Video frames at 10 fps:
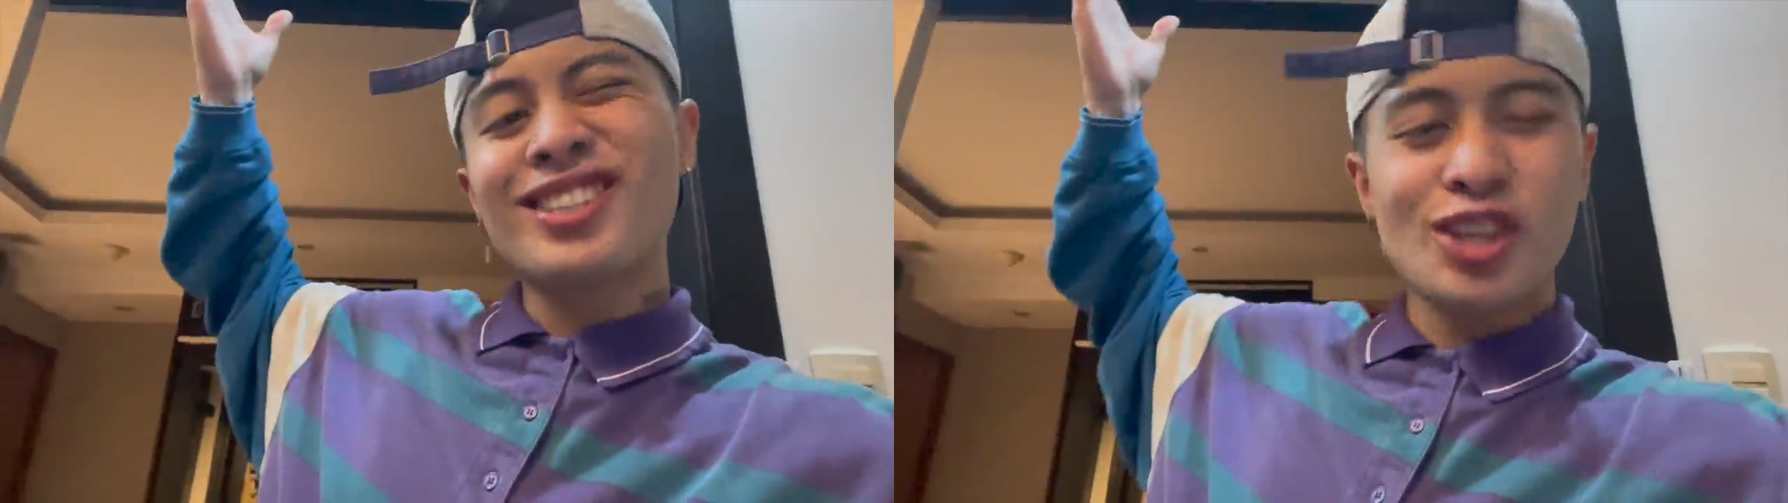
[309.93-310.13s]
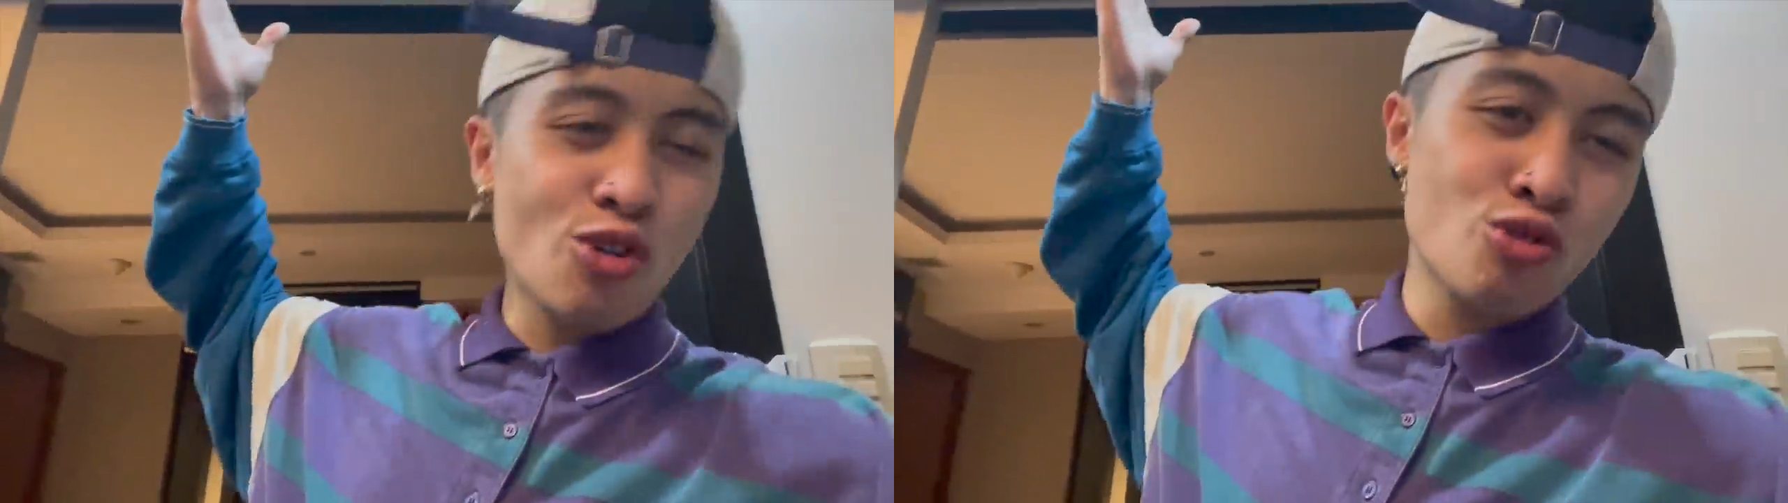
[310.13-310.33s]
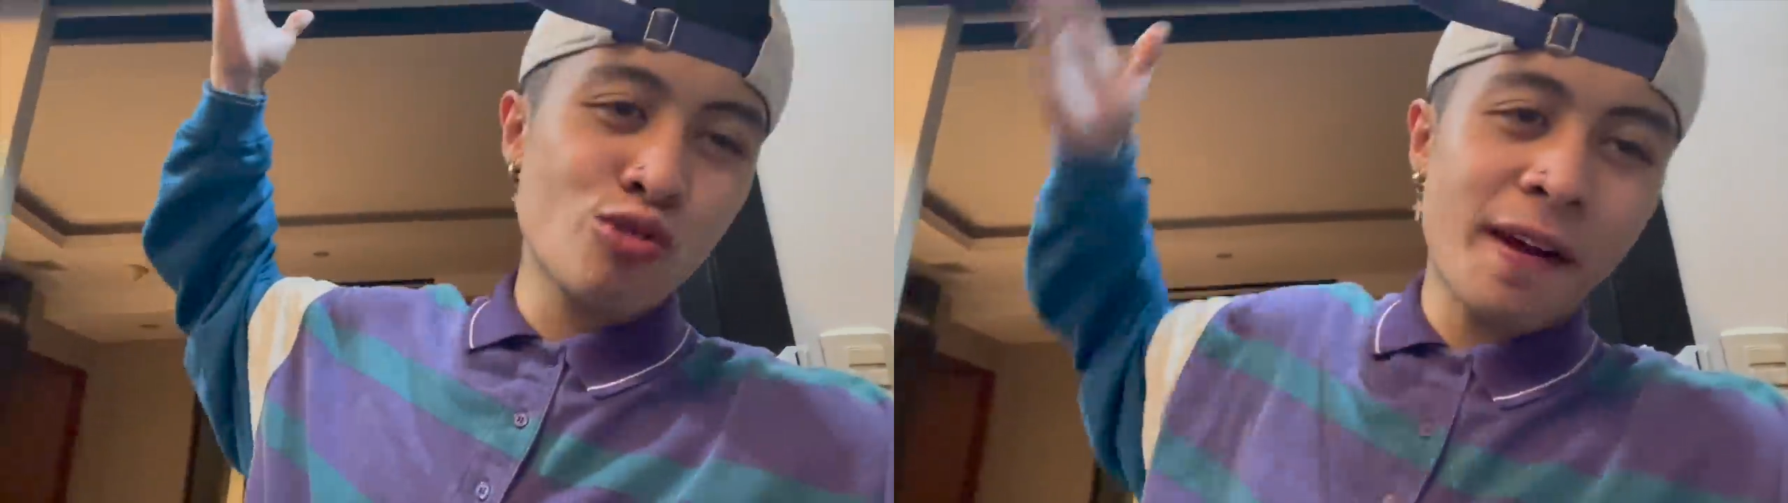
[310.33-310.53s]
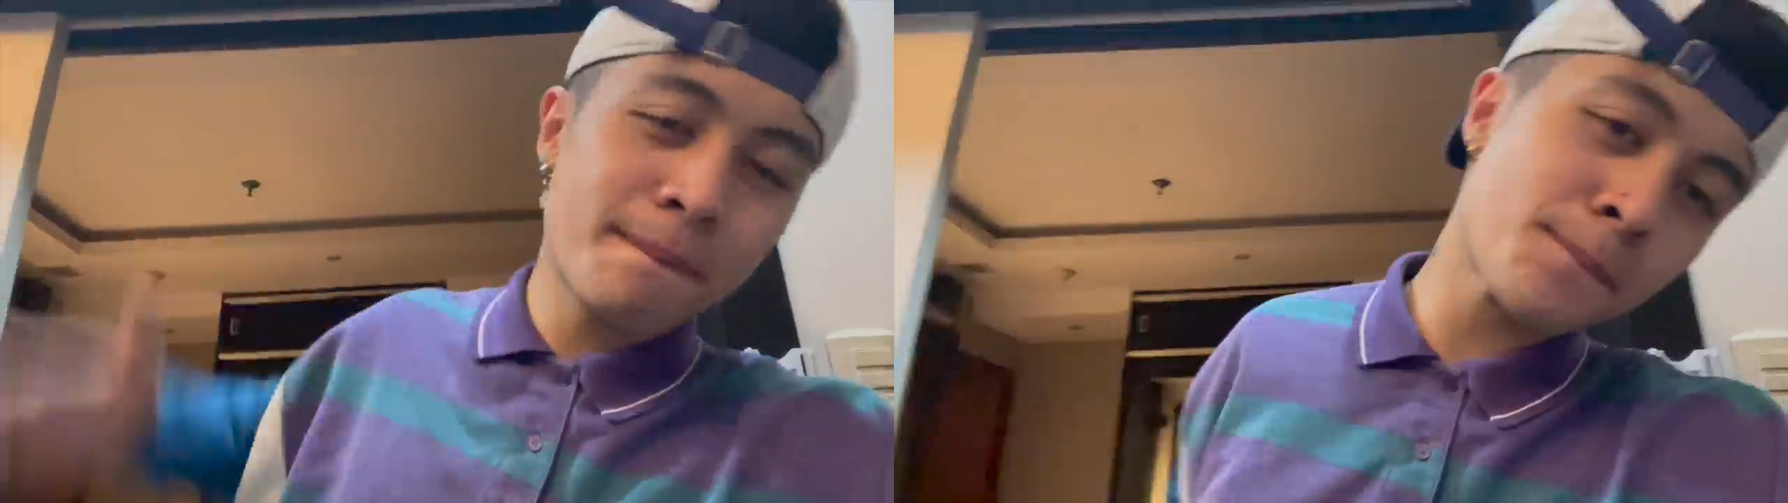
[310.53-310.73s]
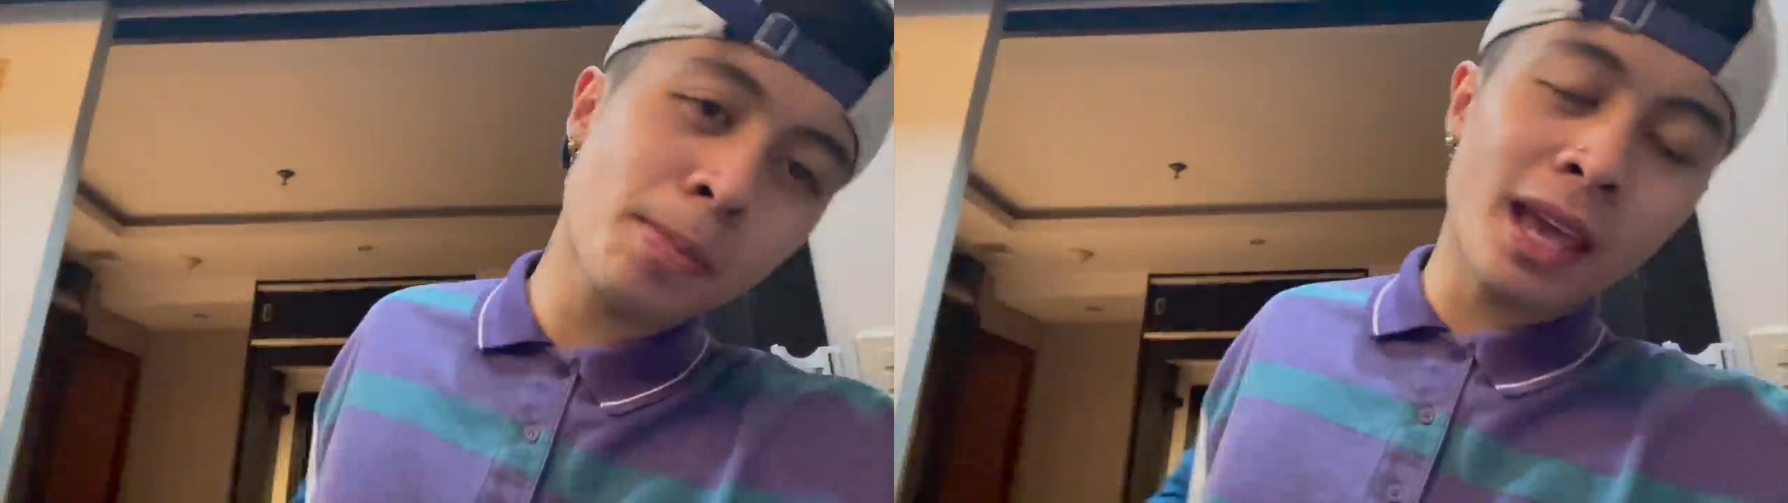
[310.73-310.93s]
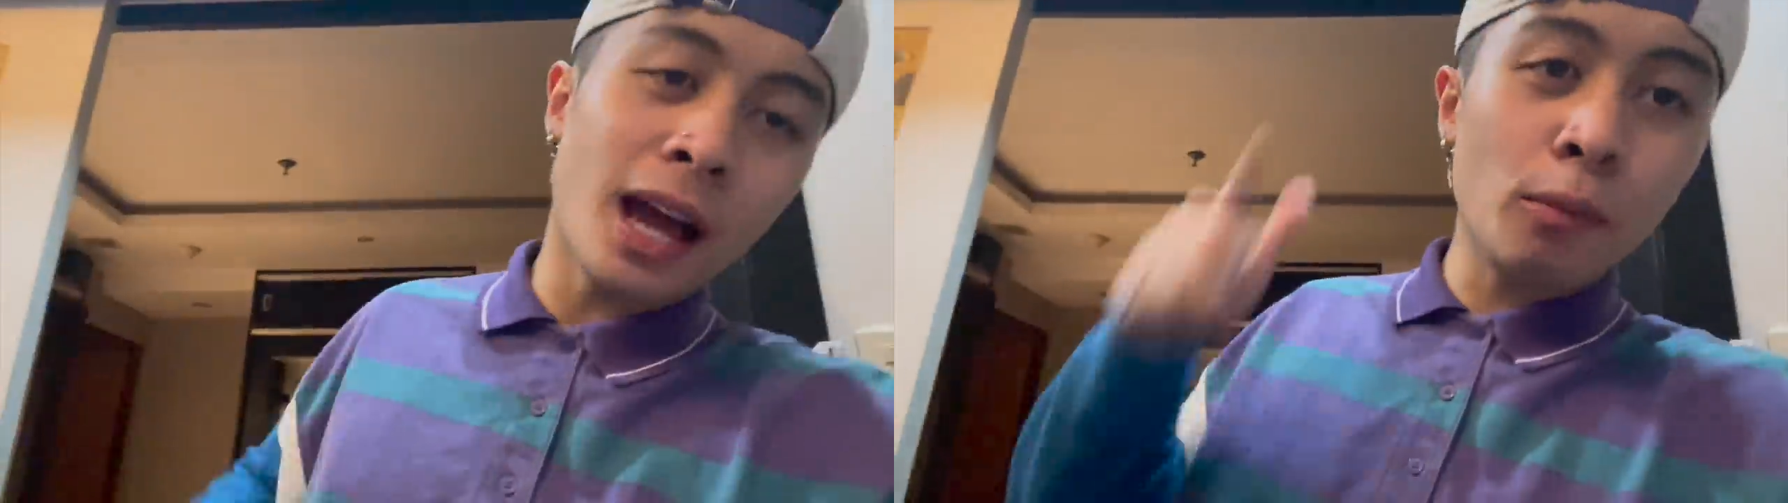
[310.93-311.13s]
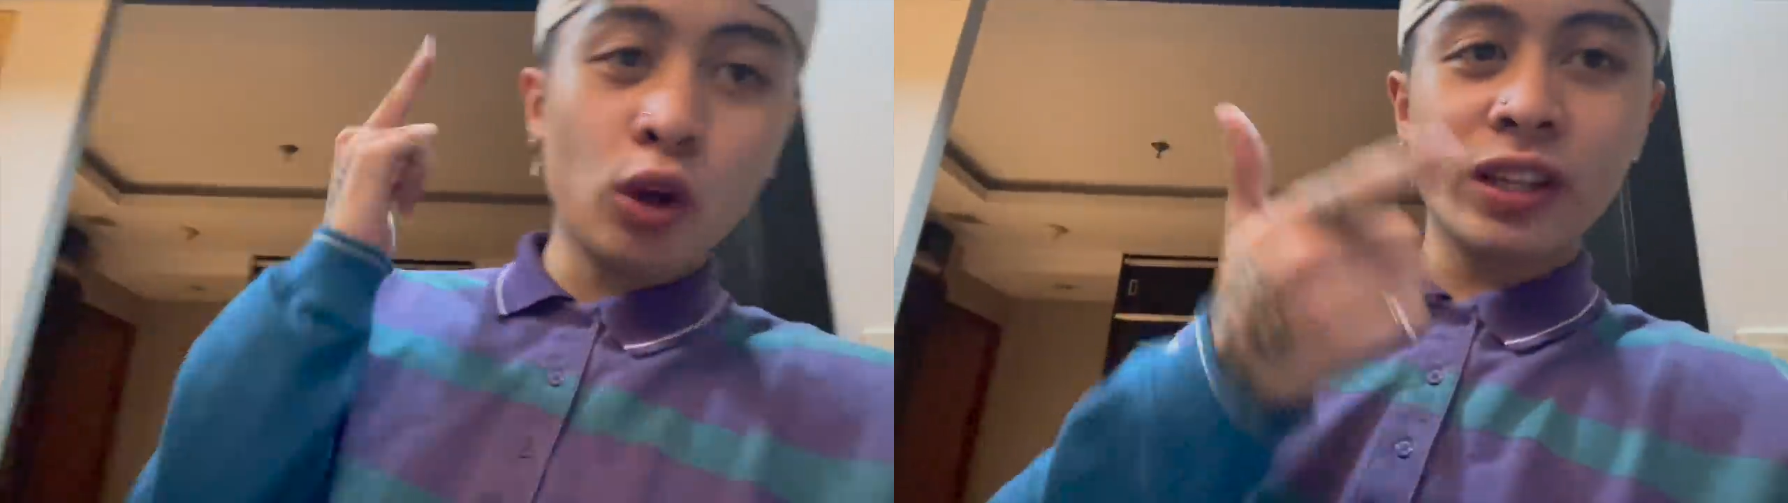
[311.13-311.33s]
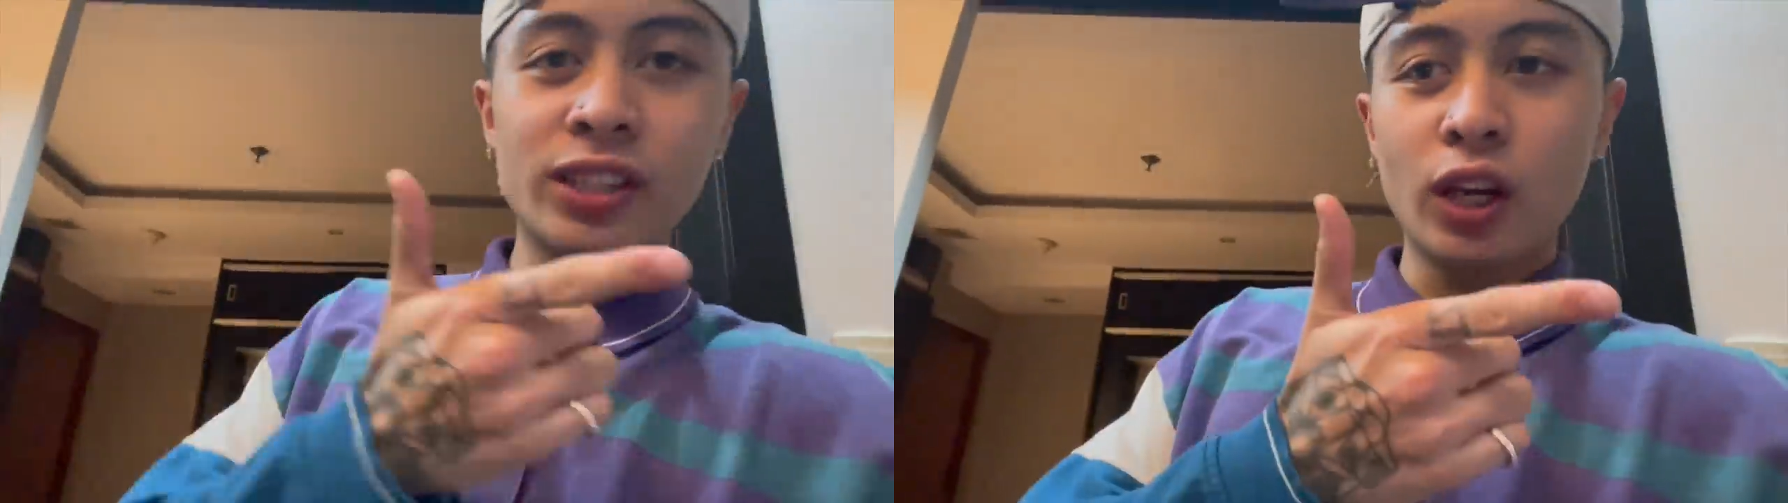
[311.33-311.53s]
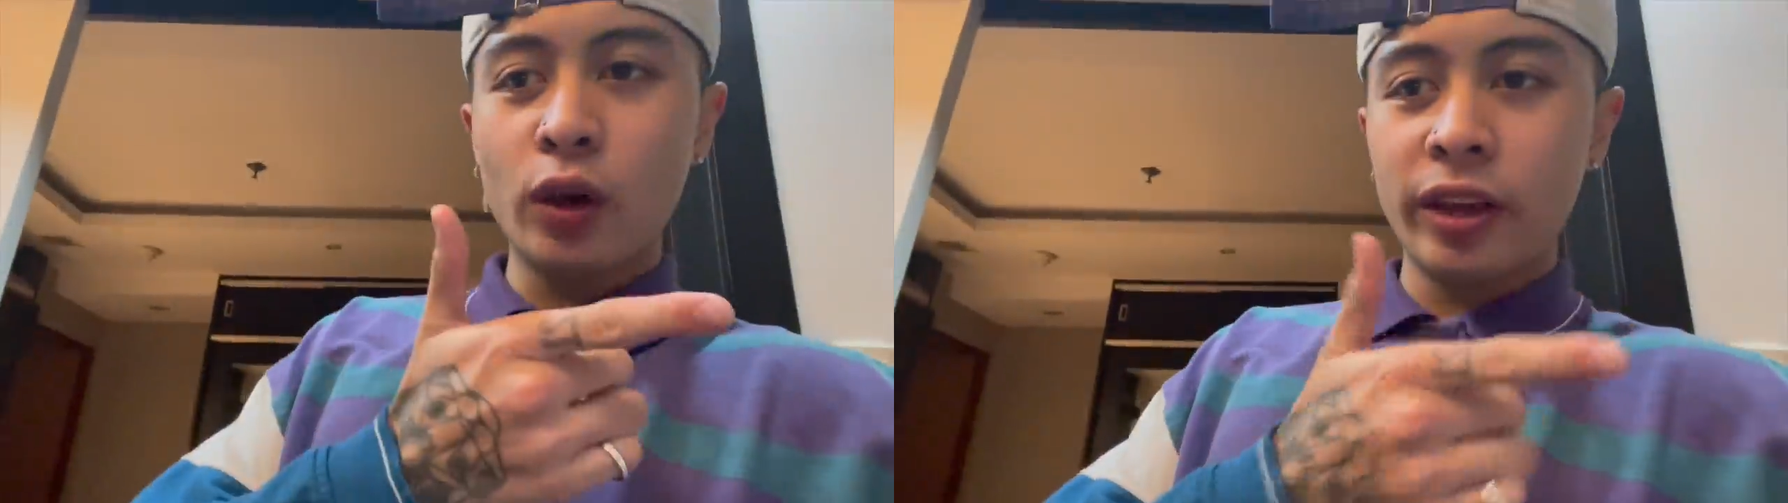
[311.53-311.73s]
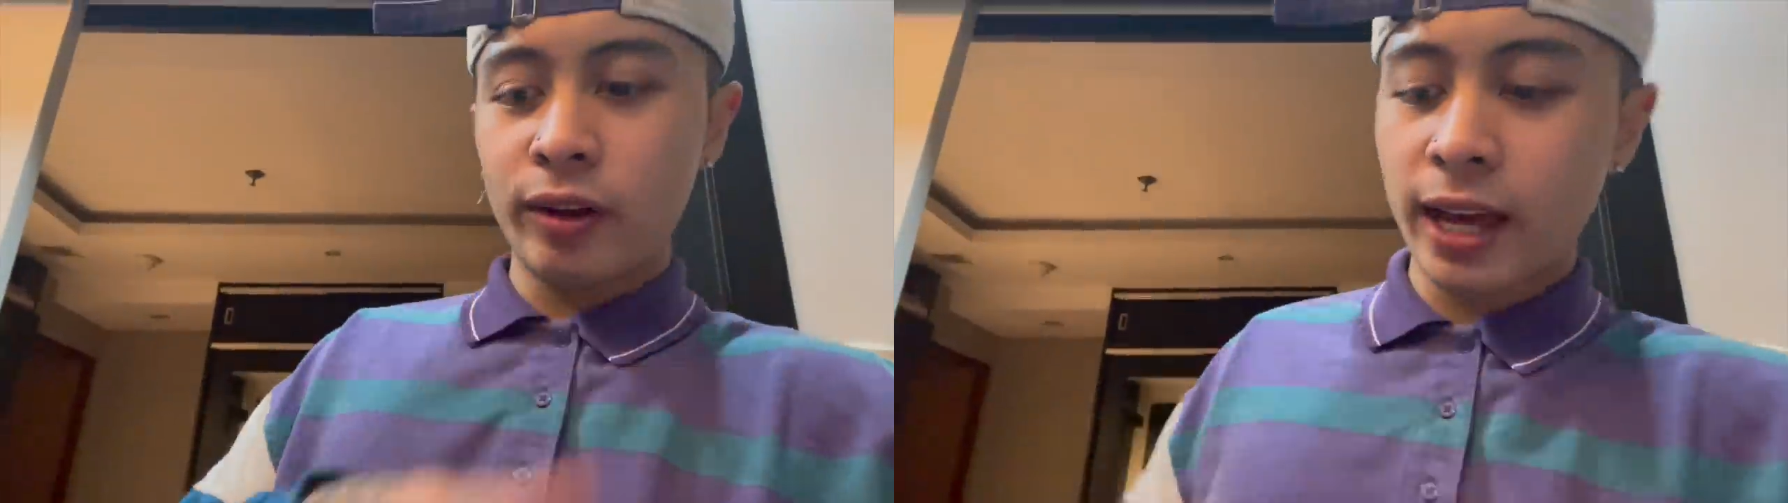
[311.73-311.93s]
So I'm going to
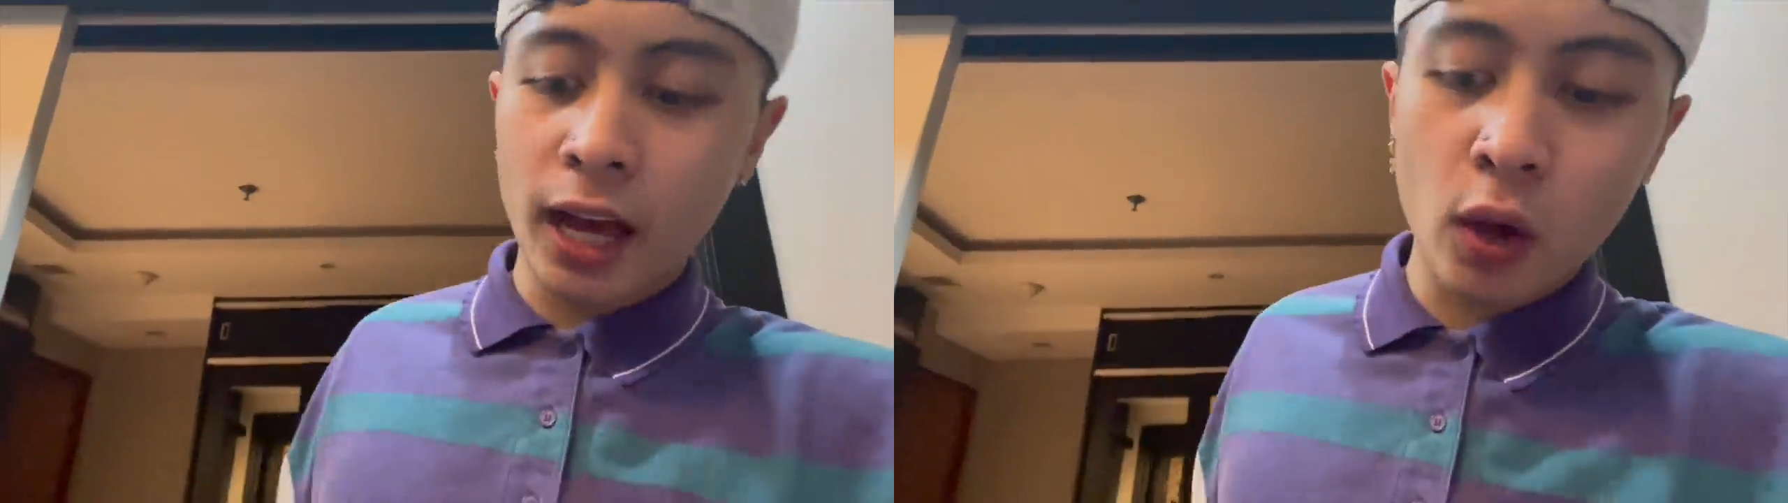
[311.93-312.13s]
go there now,